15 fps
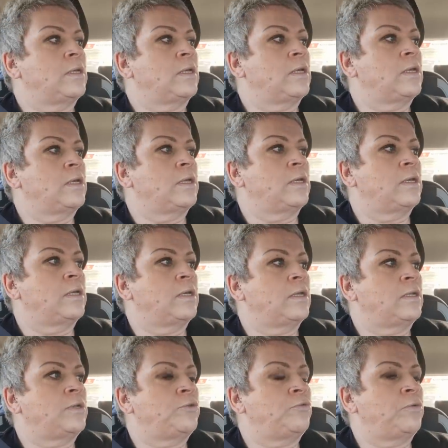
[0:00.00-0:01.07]

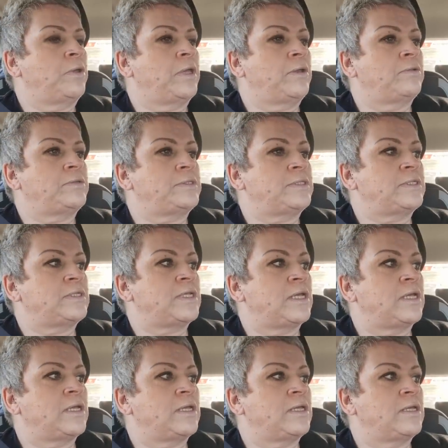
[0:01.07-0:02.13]
And what else
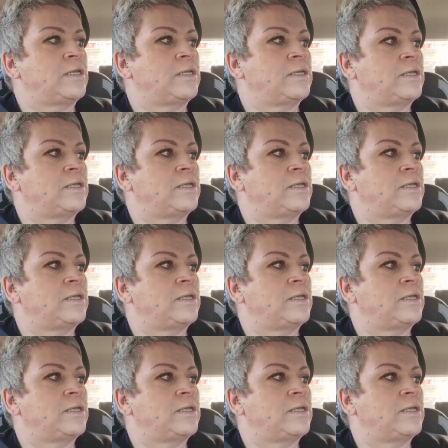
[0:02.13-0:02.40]
today?